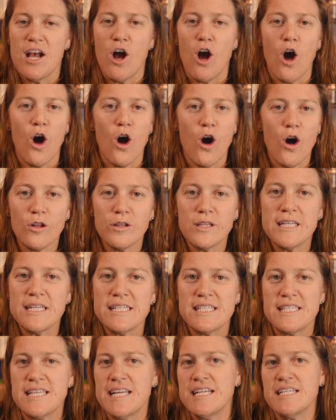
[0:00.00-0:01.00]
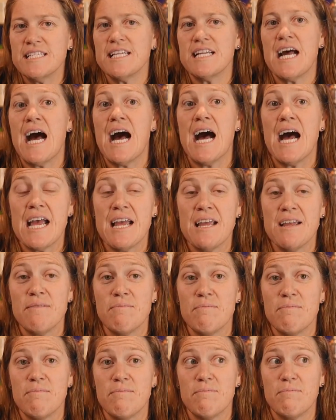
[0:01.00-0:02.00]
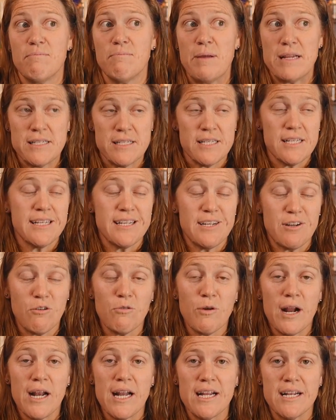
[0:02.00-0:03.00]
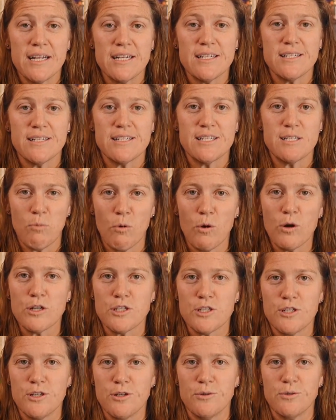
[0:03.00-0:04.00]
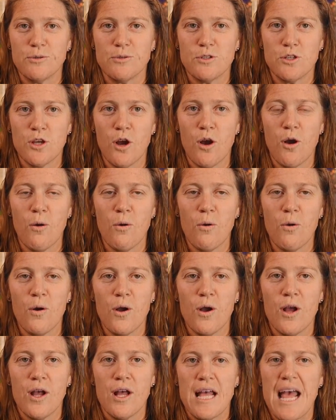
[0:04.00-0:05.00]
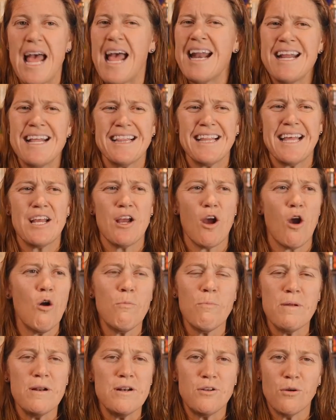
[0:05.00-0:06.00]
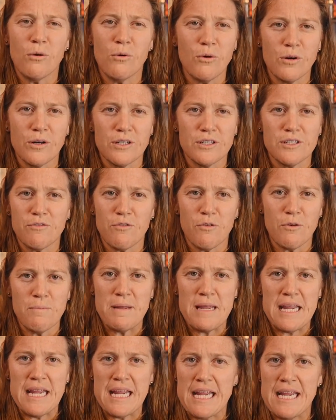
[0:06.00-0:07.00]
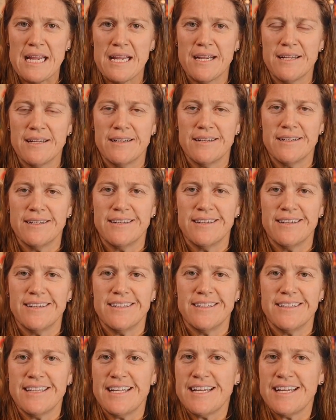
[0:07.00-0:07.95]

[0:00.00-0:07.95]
all these things that I basically credit sports to. So, and it like opened doors for me Like,